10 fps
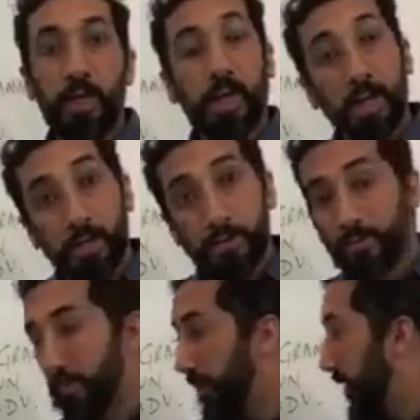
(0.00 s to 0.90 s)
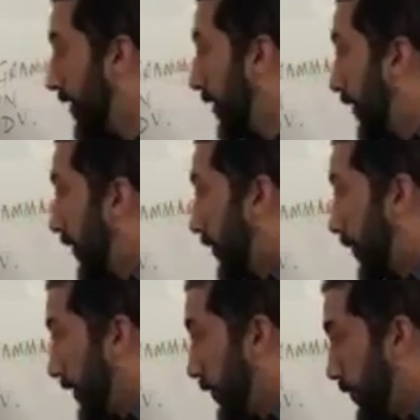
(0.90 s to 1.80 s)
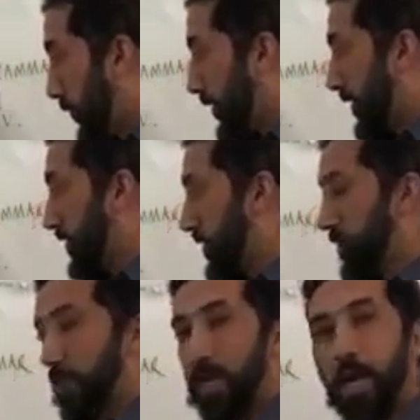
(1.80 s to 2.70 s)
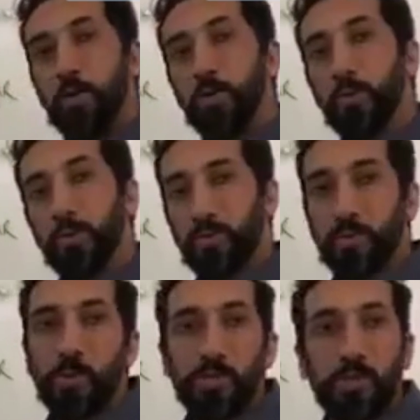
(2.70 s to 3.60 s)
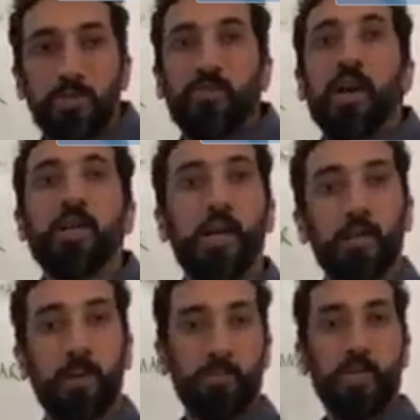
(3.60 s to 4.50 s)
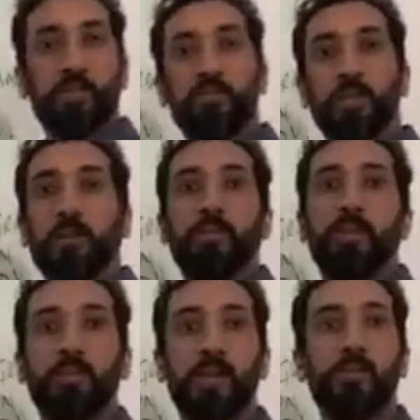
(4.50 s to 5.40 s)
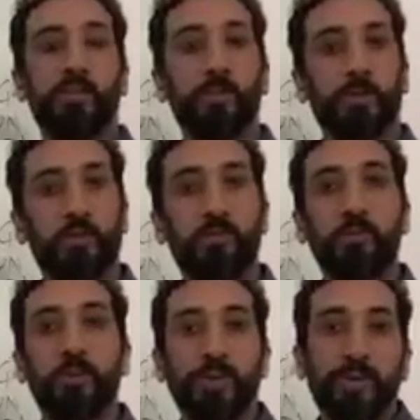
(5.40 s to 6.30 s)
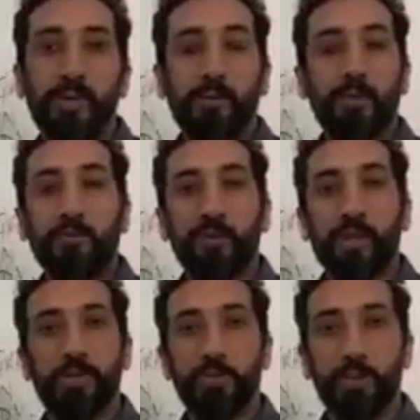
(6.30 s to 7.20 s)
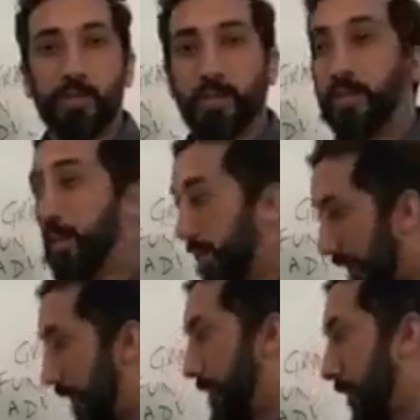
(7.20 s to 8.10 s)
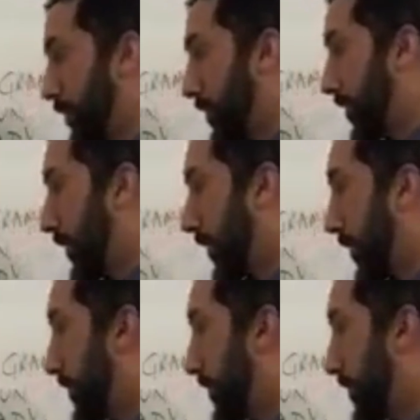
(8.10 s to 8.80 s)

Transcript: And when you do this, the question is, fine, I'll memorize the vocabulary, but how am I supposed to remember it? I'm going to forget in a week. I'll tell you the secret.